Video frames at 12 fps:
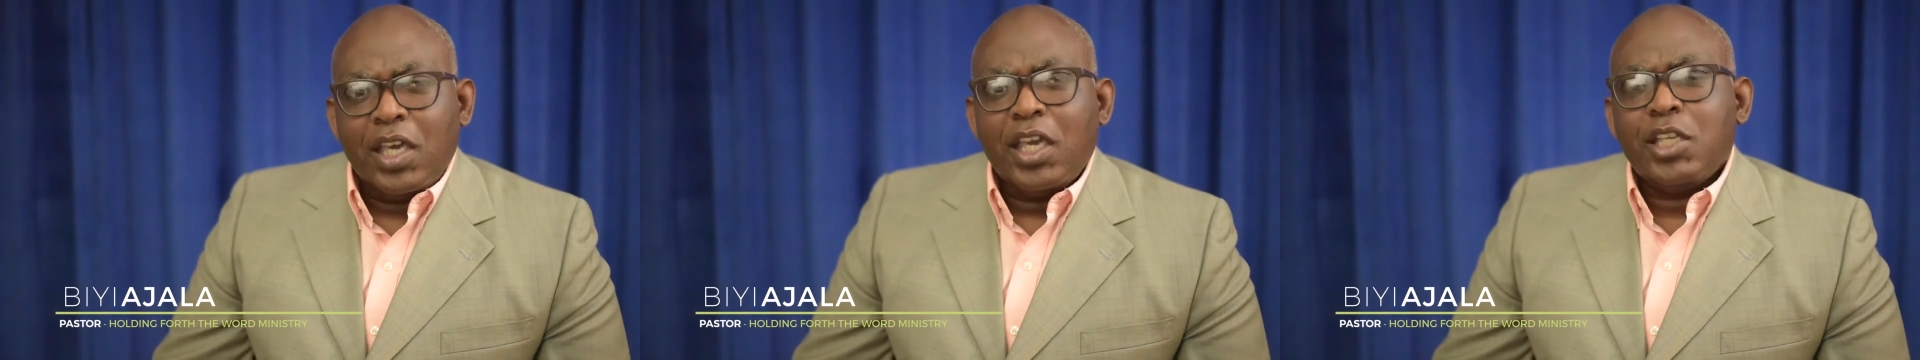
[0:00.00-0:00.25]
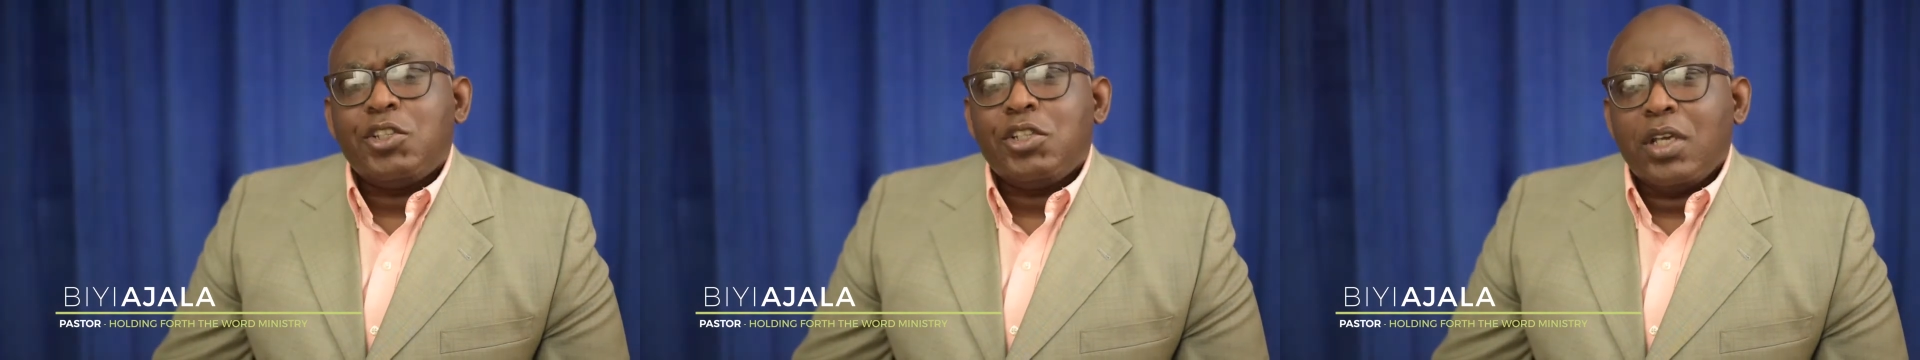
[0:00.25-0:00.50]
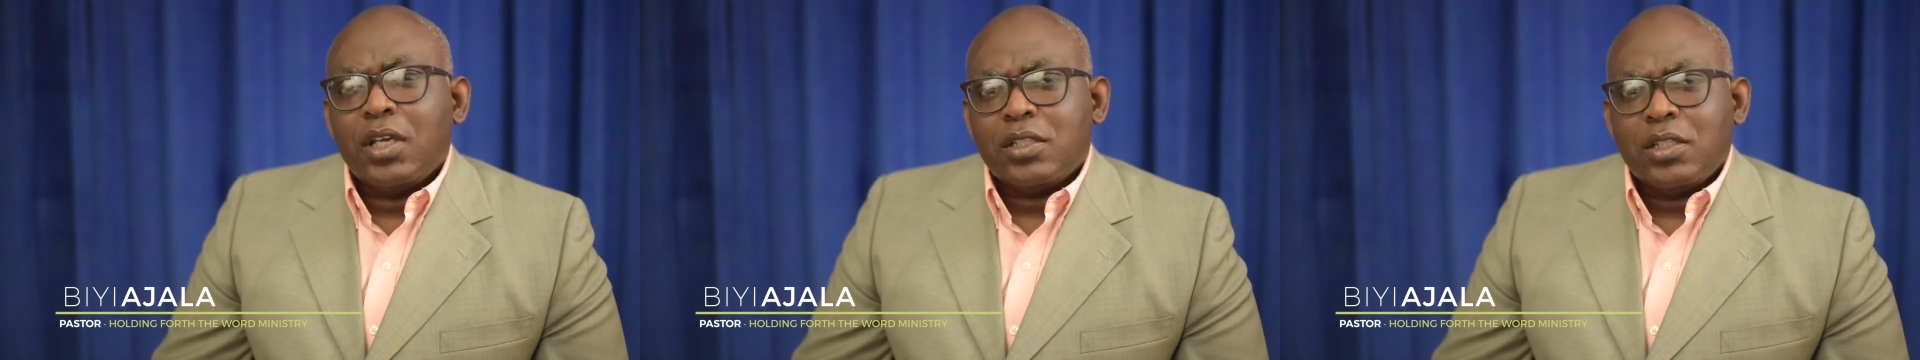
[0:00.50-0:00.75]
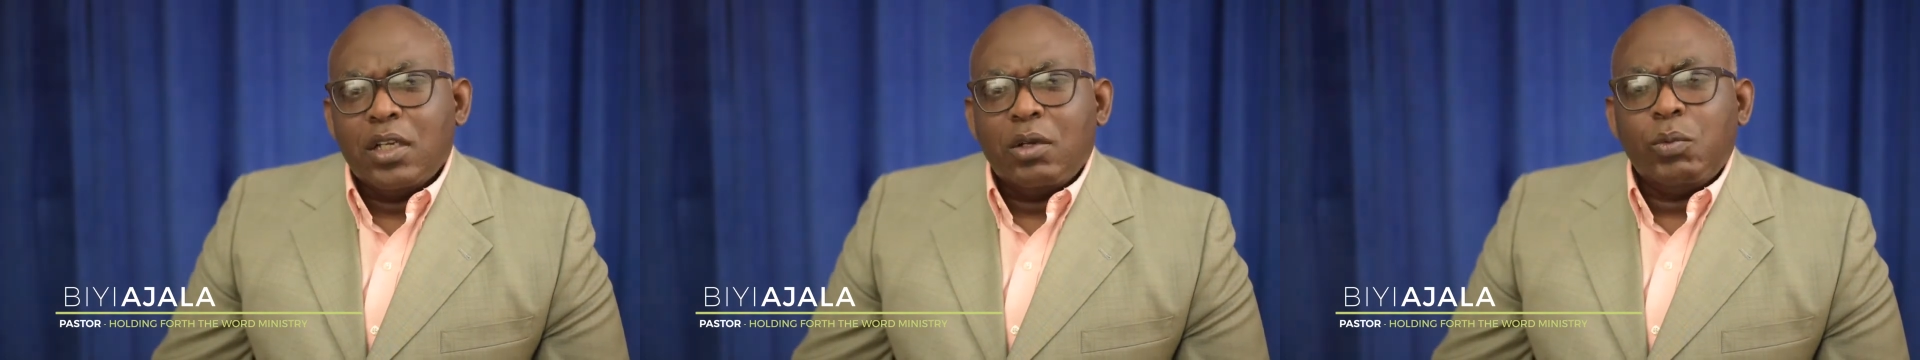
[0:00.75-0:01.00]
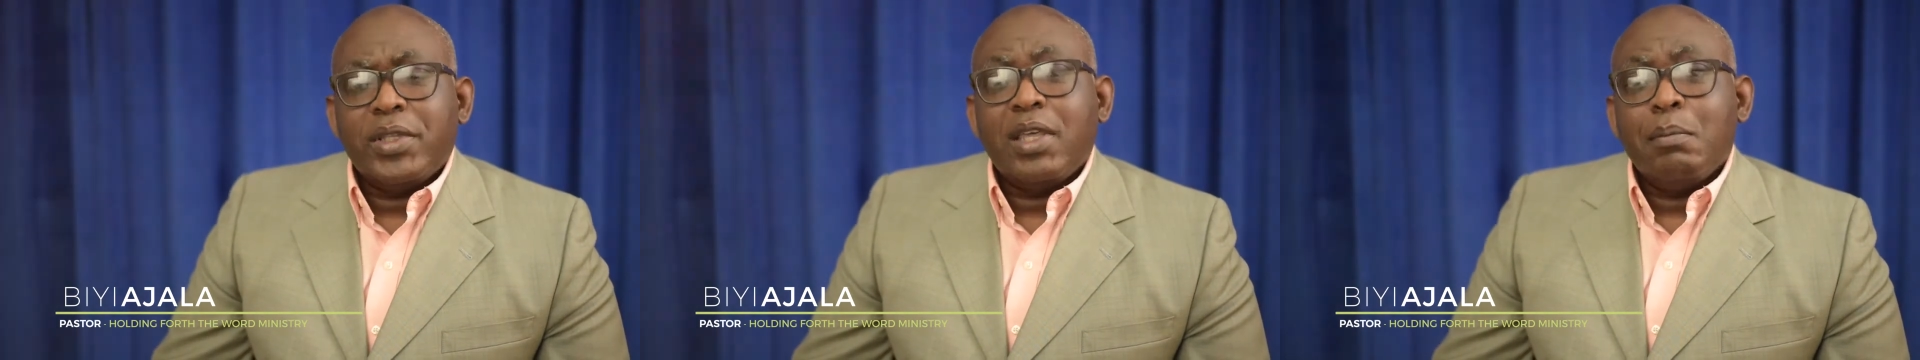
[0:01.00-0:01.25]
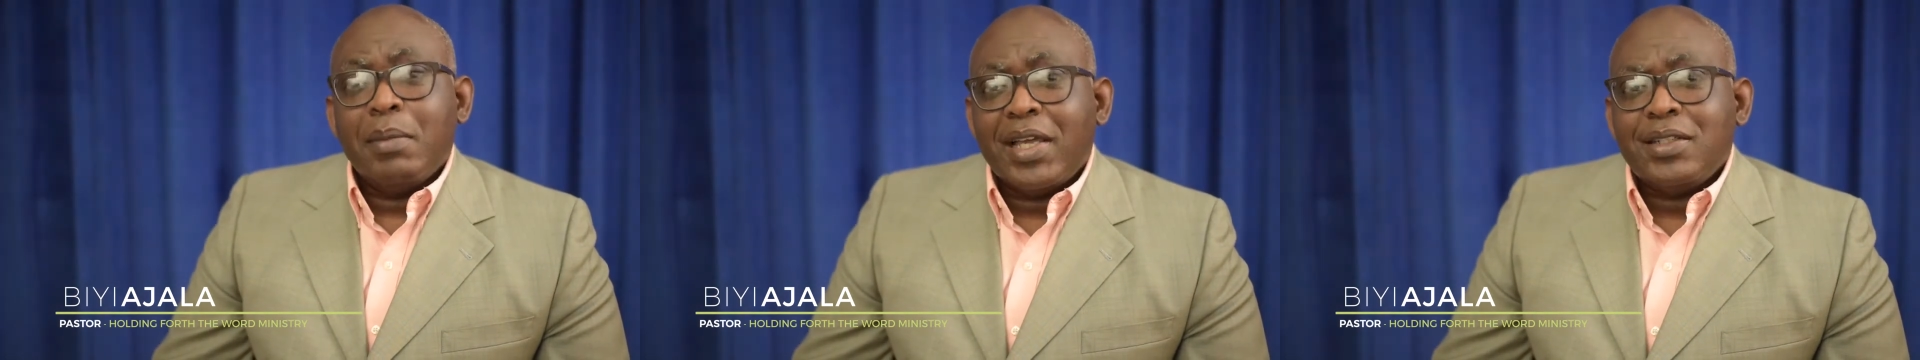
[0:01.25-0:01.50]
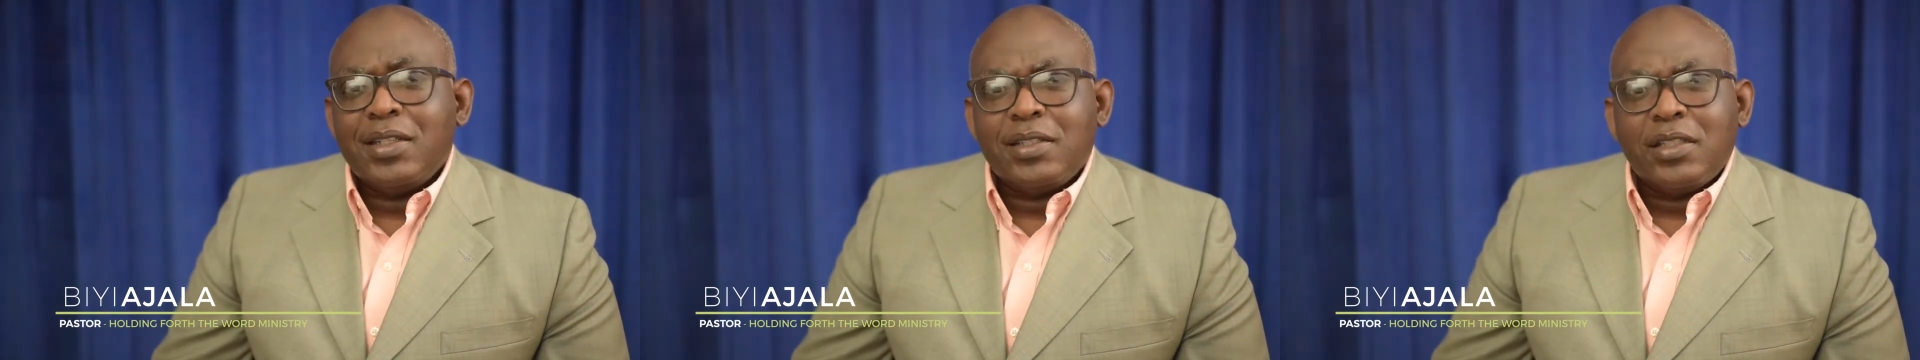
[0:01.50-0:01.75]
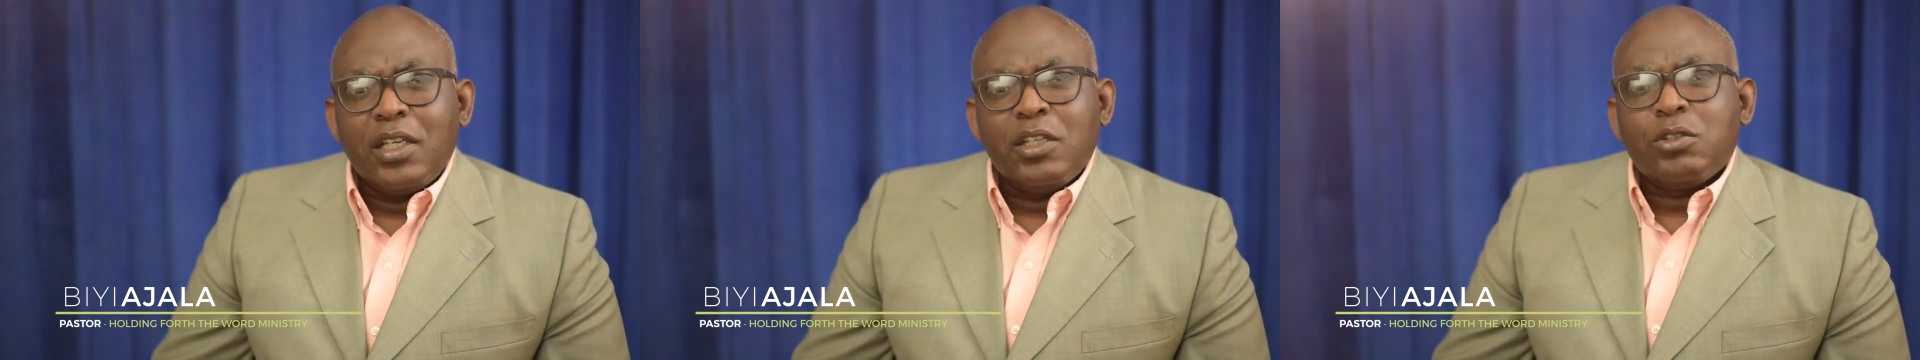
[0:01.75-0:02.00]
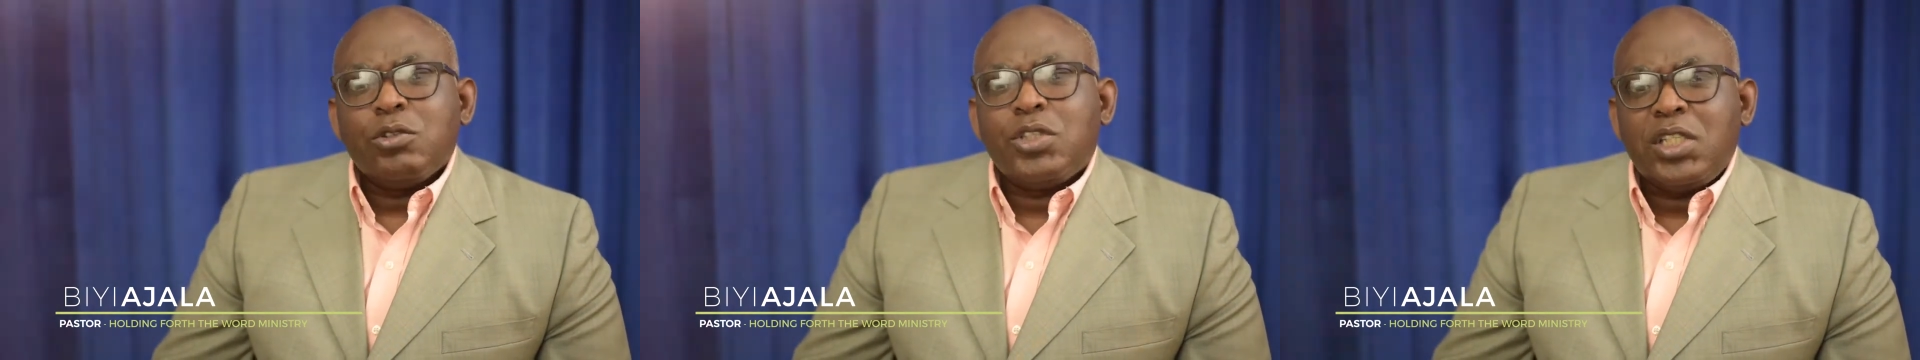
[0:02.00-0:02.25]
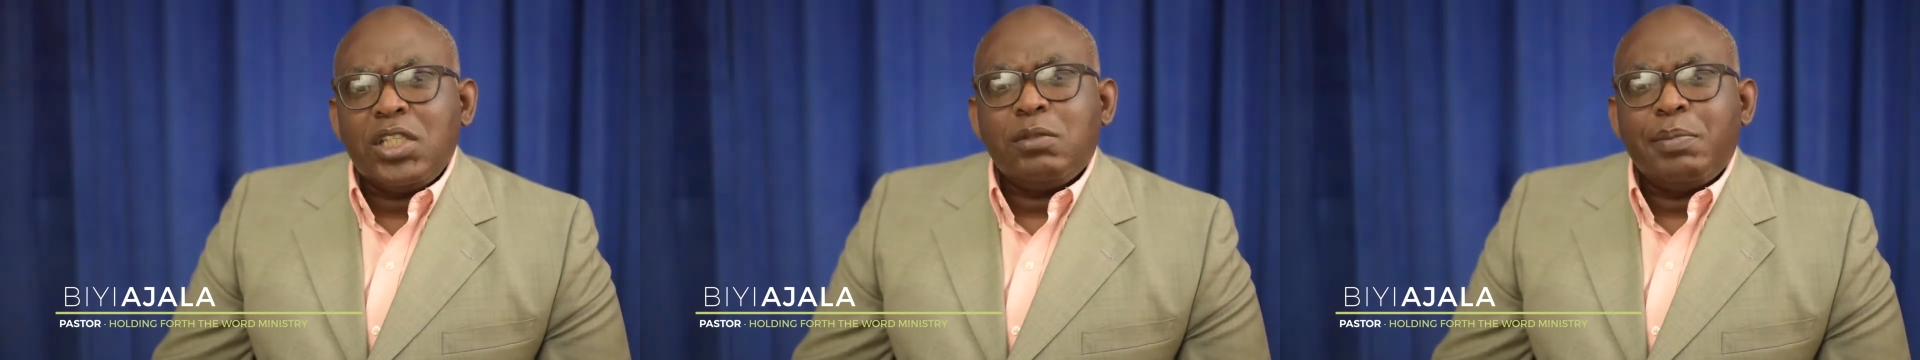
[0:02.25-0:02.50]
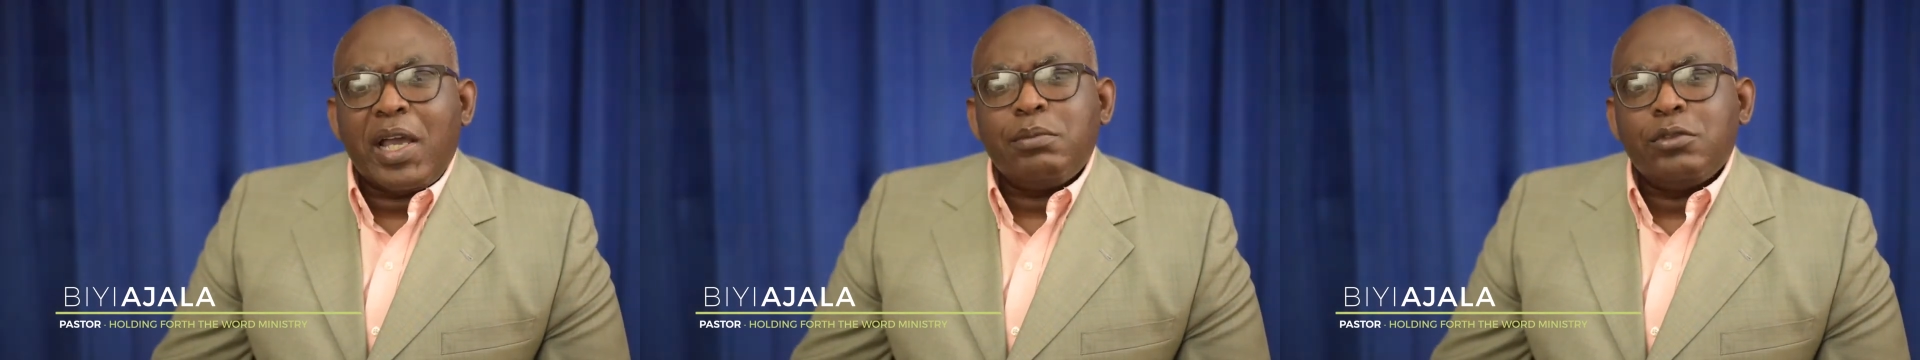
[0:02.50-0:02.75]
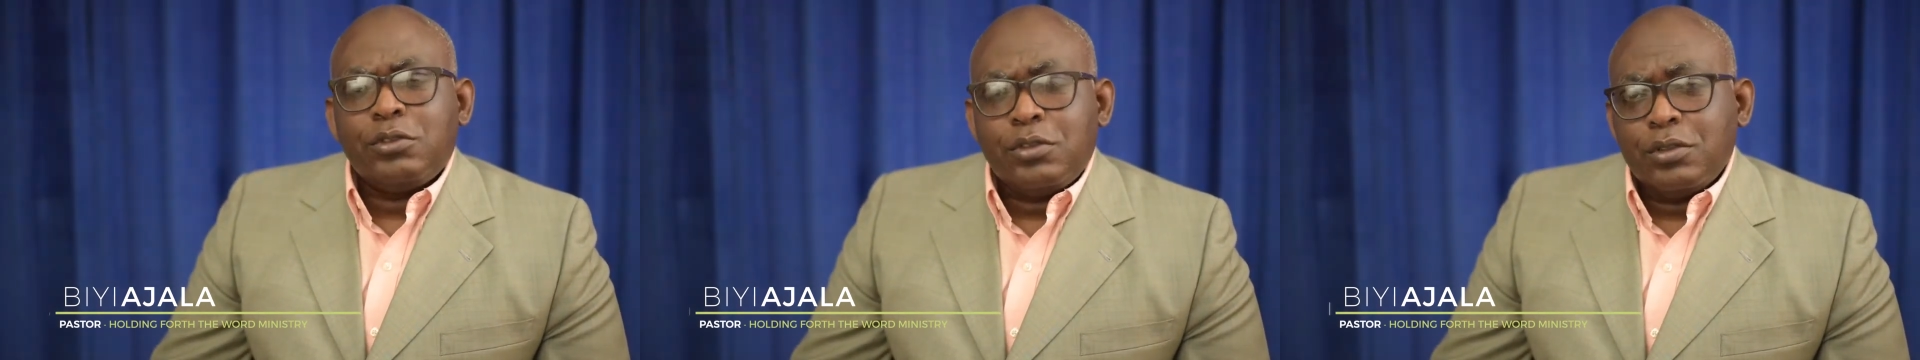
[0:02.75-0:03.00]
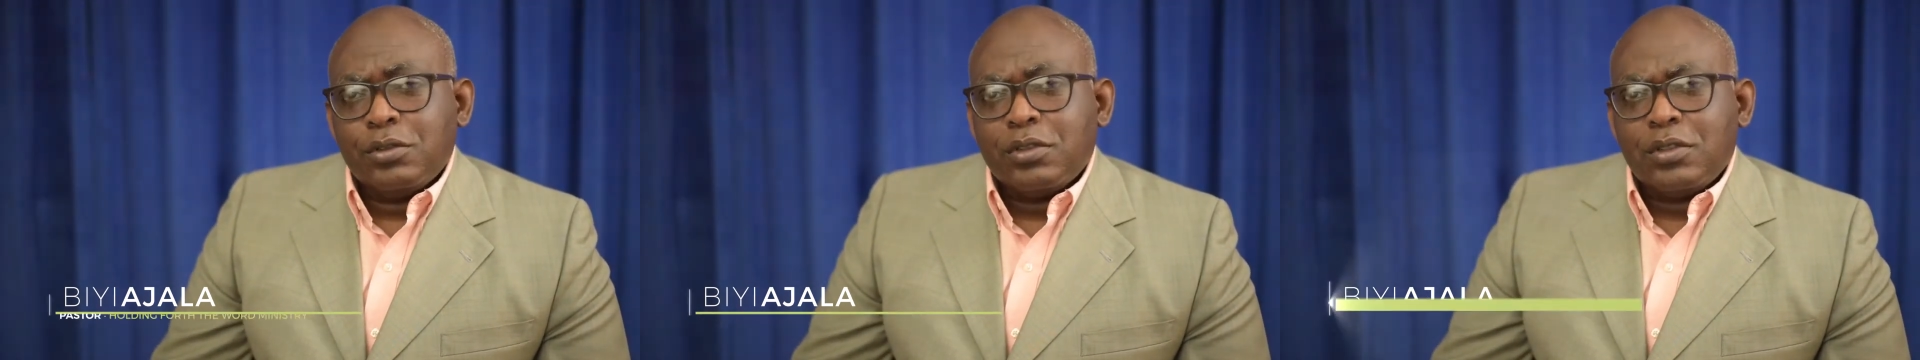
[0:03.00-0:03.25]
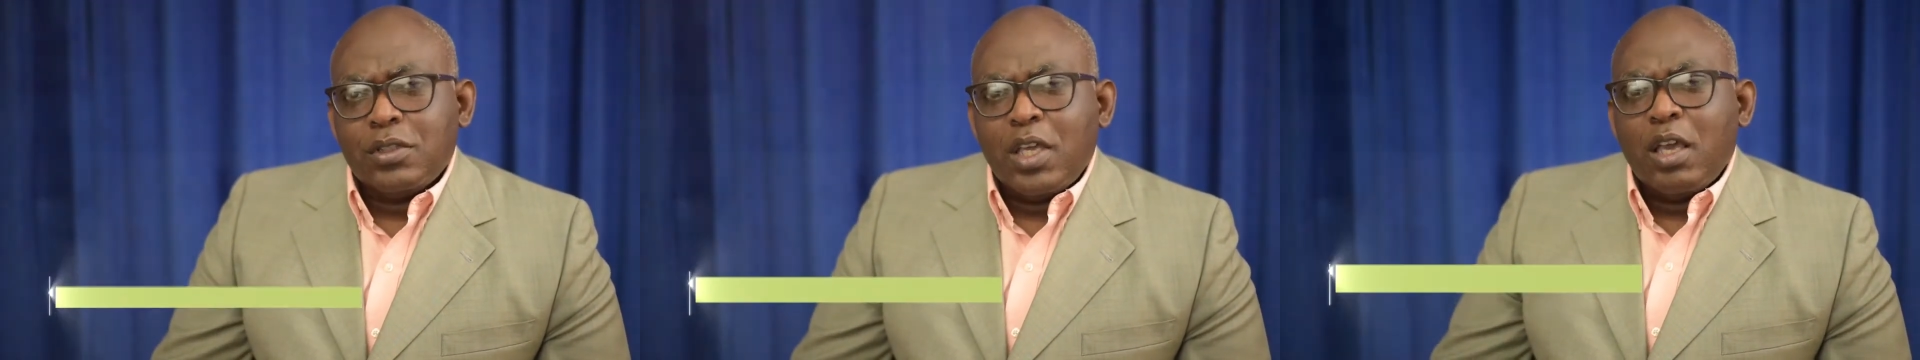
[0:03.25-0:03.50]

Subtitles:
a church with a mandate to teach Bible truths